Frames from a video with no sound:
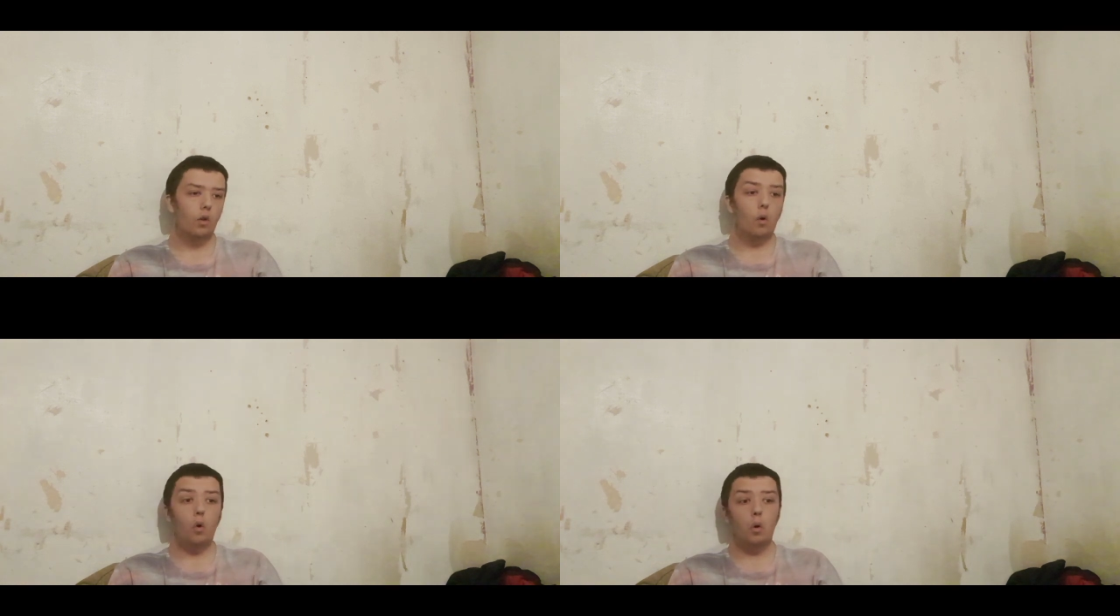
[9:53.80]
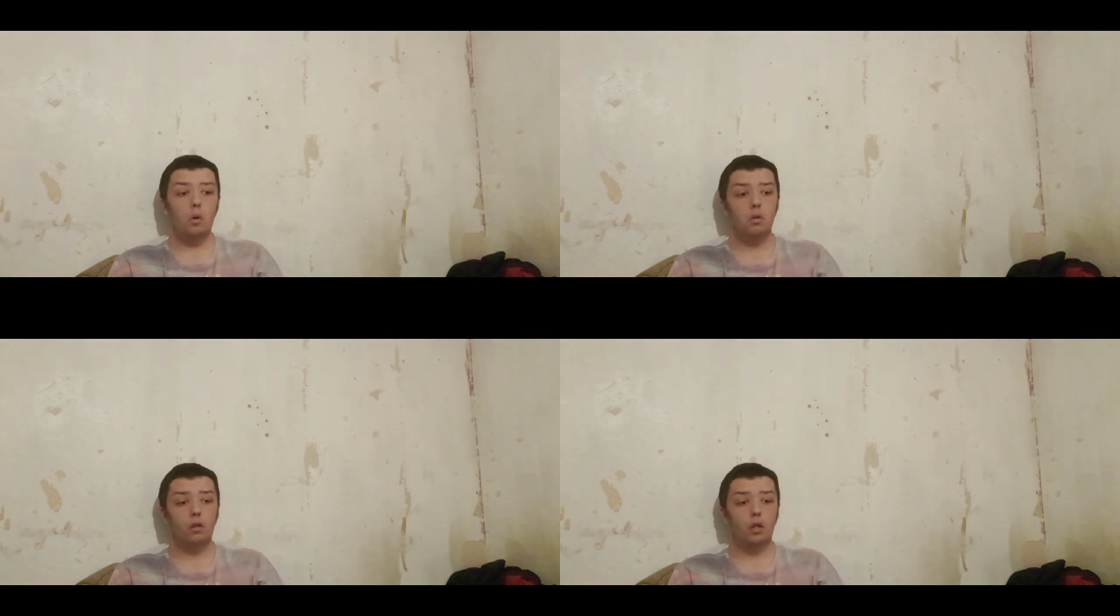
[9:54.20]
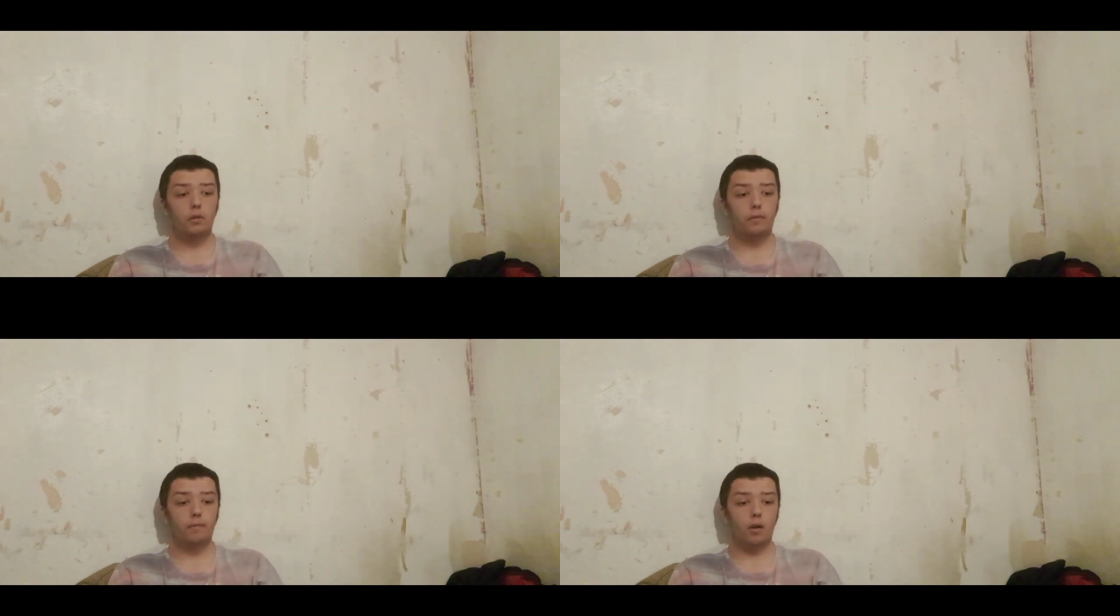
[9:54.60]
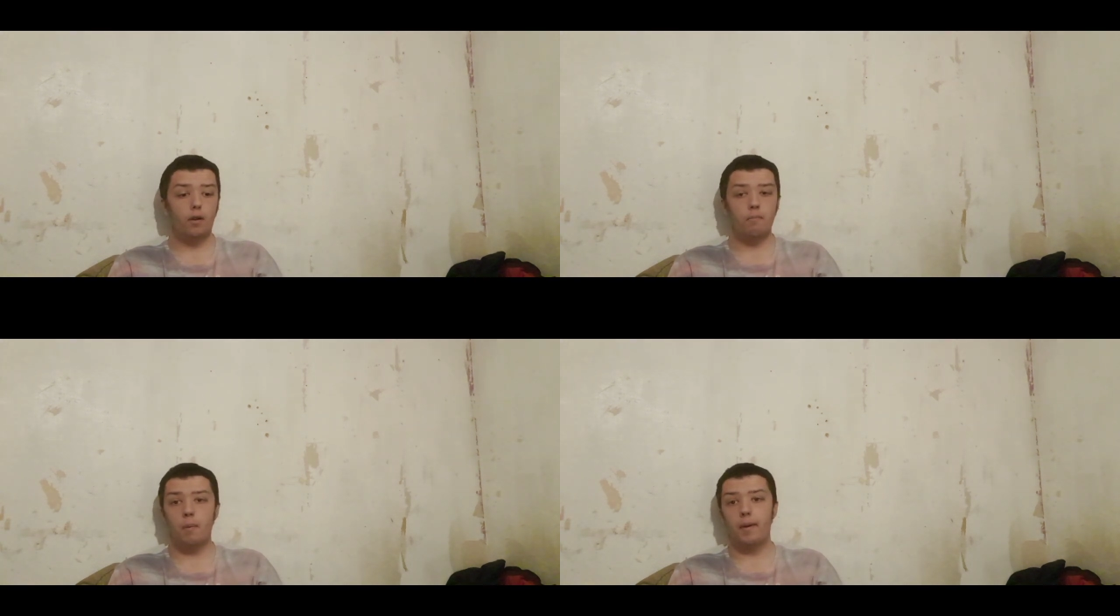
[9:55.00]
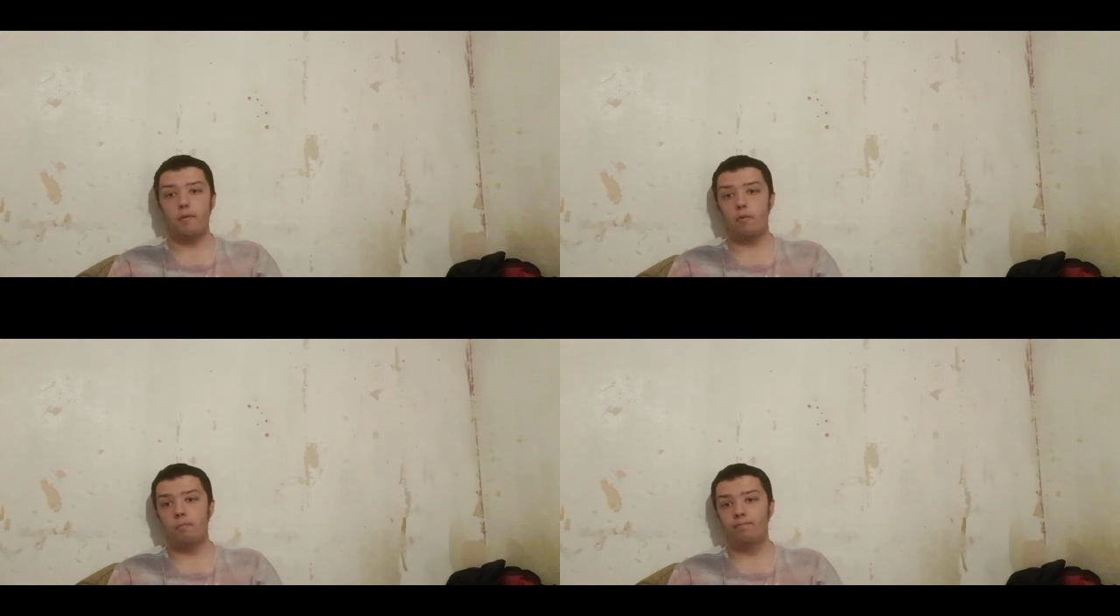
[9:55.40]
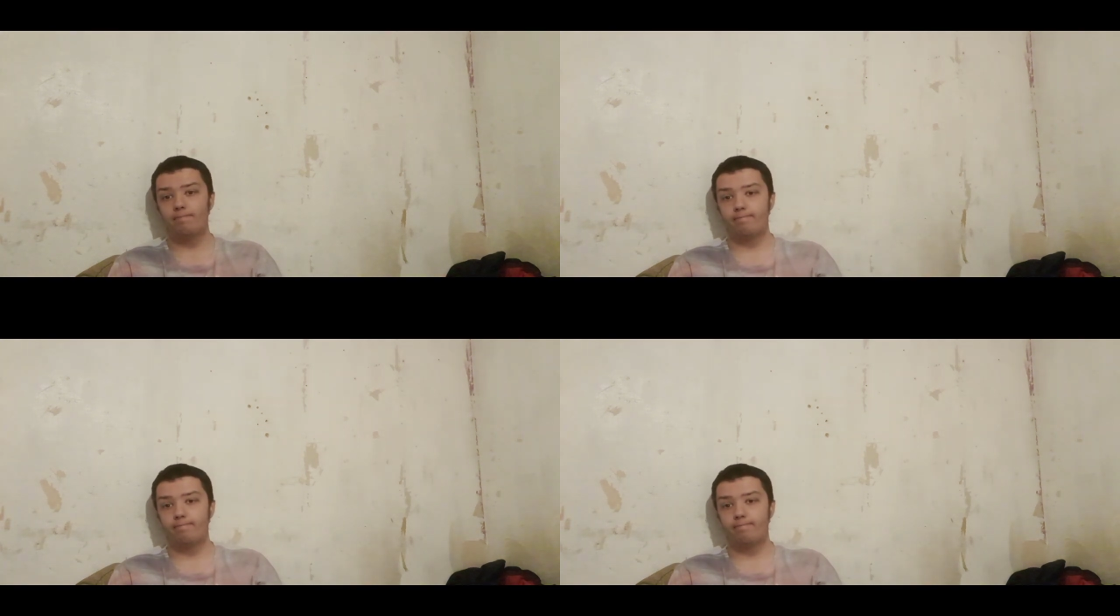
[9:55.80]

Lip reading: Or, I'll just fire it in my bedroom.